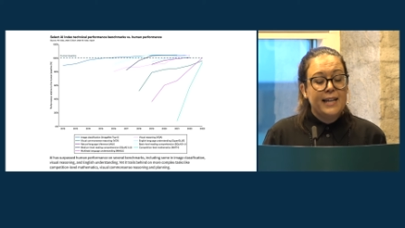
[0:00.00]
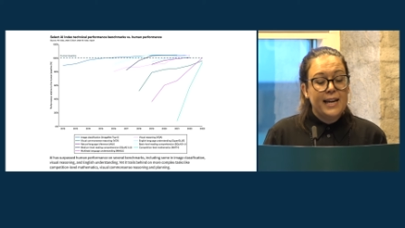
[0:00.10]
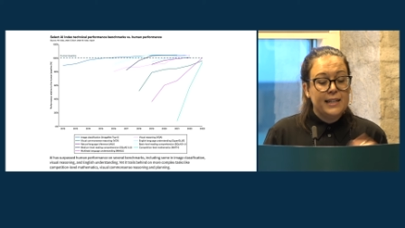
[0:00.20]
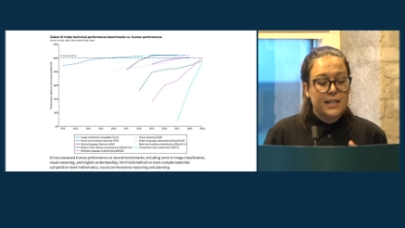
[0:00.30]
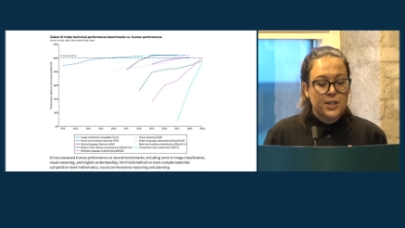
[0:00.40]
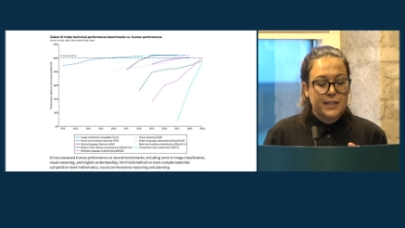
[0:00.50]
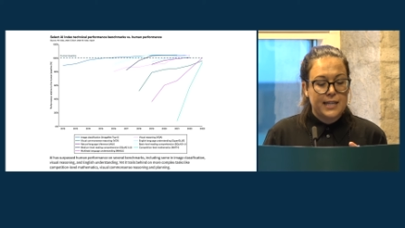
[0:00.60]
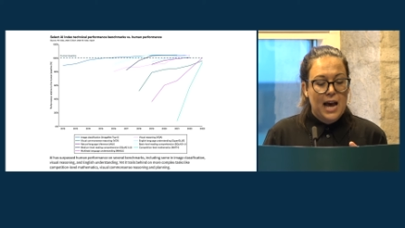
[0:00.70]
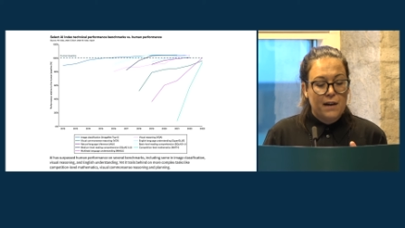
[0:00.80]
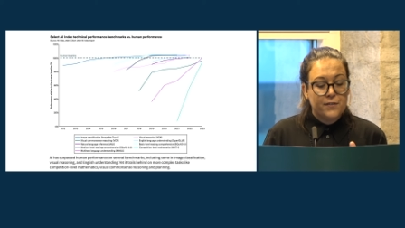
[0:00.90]
10 years
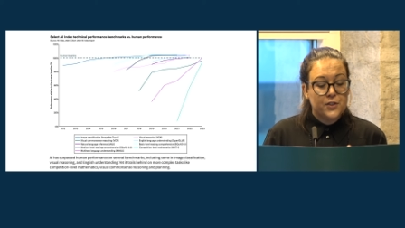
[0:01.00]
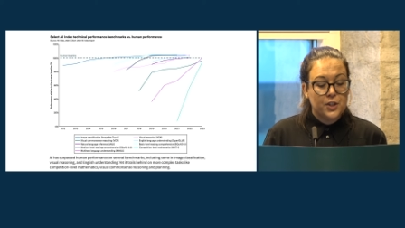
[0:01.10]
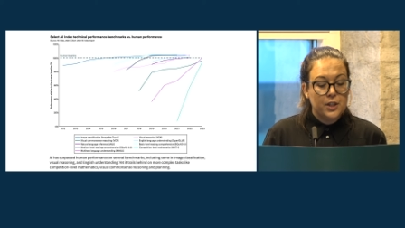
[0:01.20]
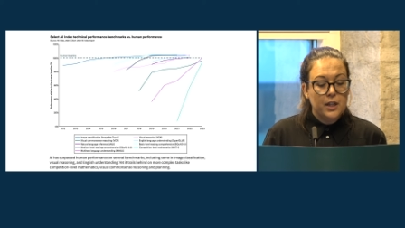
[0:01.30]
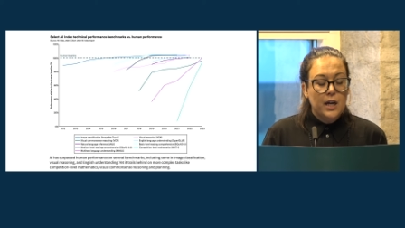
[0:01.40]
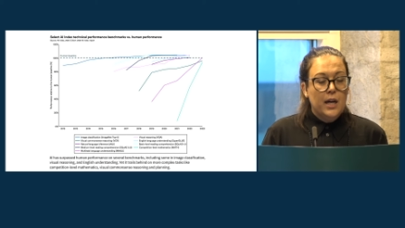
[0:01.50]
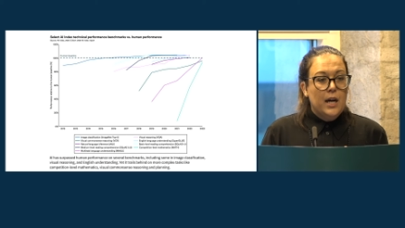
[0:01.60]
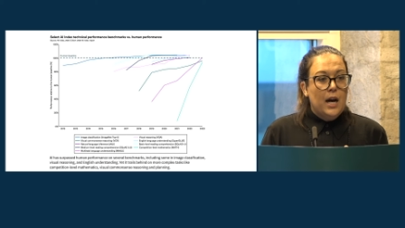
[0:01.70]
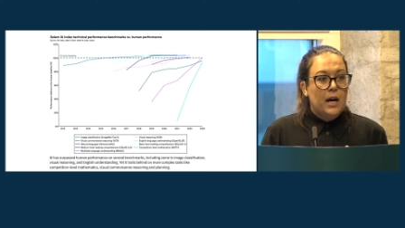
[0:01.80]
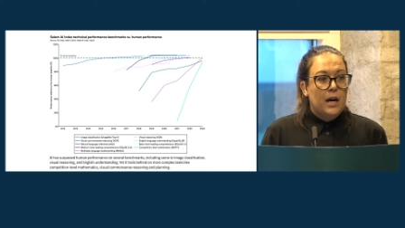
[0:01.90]
after,
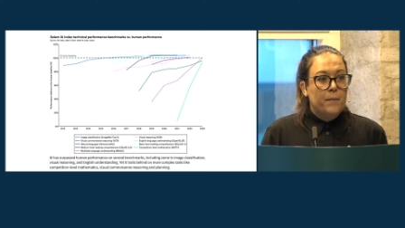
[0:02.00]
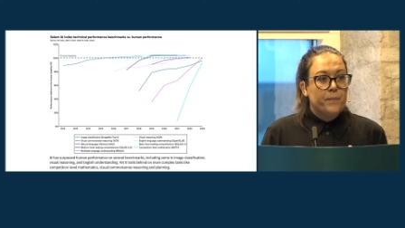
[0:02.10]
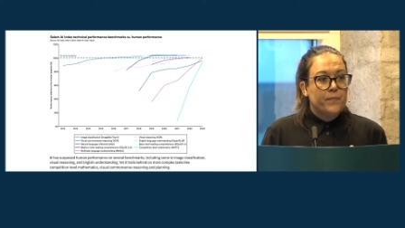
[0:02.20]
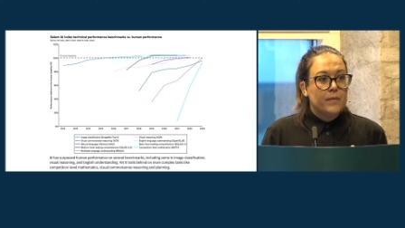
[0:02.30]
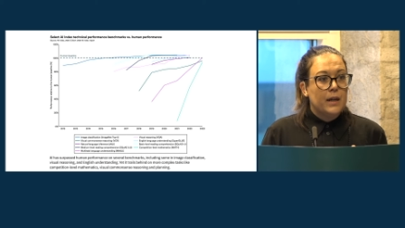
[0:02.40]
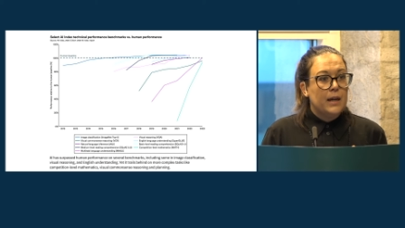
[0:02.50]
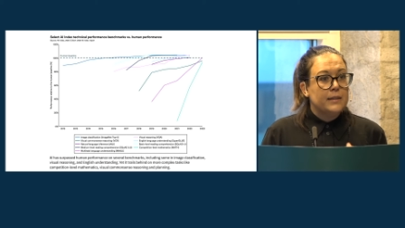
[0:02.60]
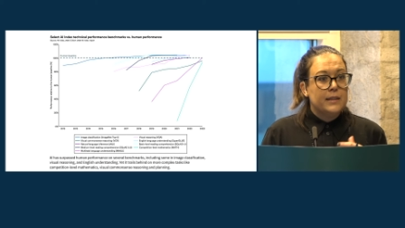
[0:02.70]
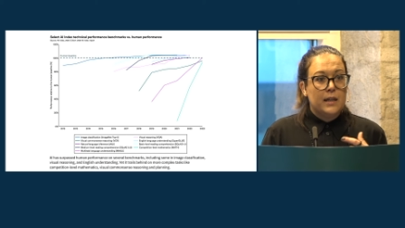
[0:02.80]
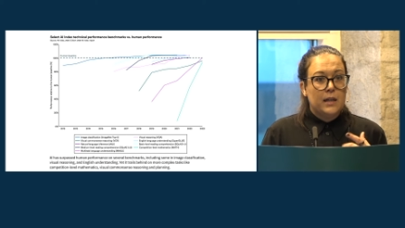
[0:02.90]
um,
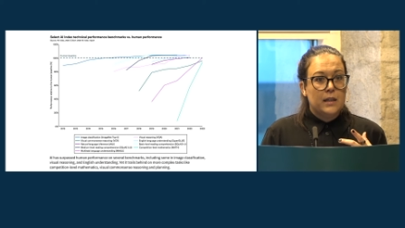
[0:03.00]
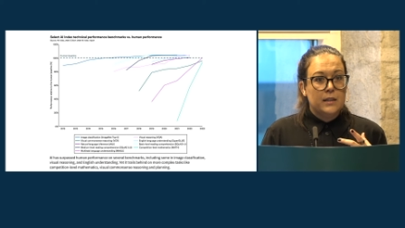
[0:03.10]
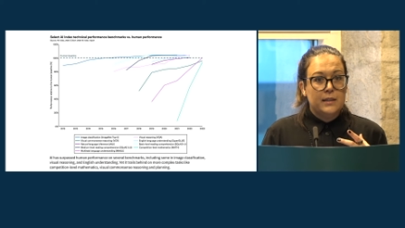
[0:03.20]
the,